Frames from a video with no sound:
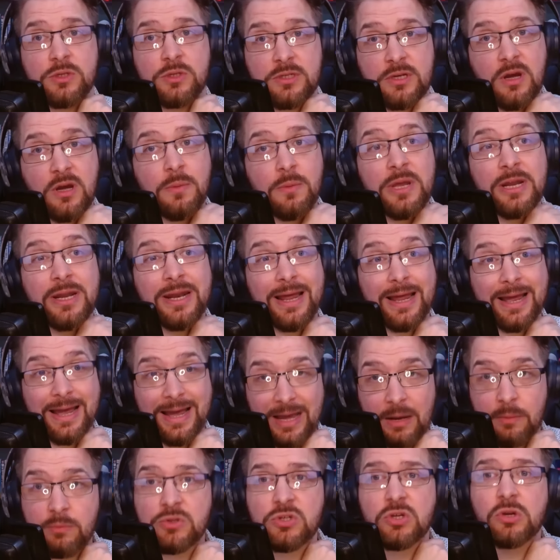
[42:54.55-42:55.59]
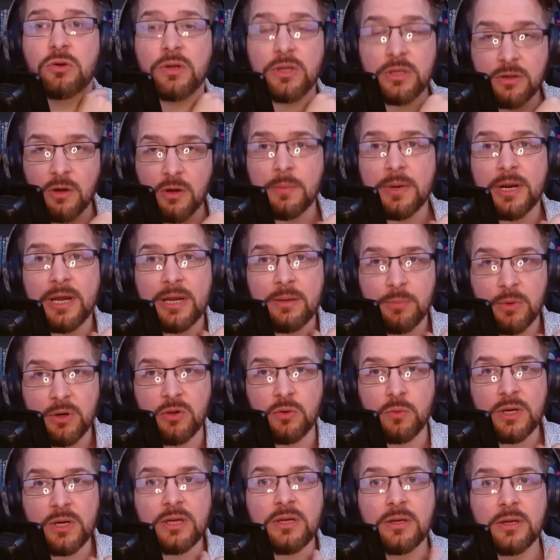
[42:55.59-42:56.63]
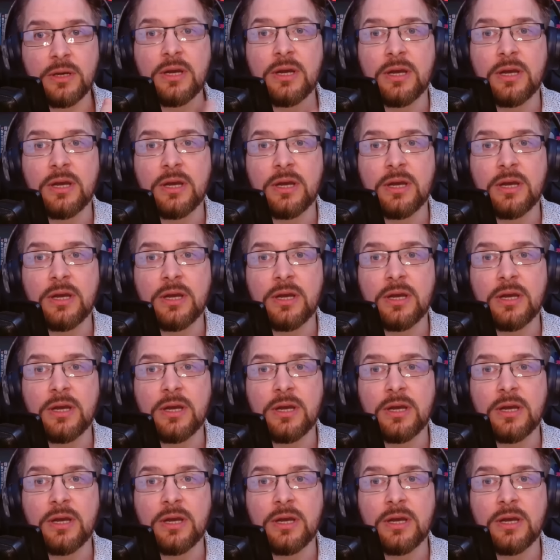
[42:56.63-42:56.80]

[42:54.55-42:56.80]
to come in and absolutely dominate, by the way.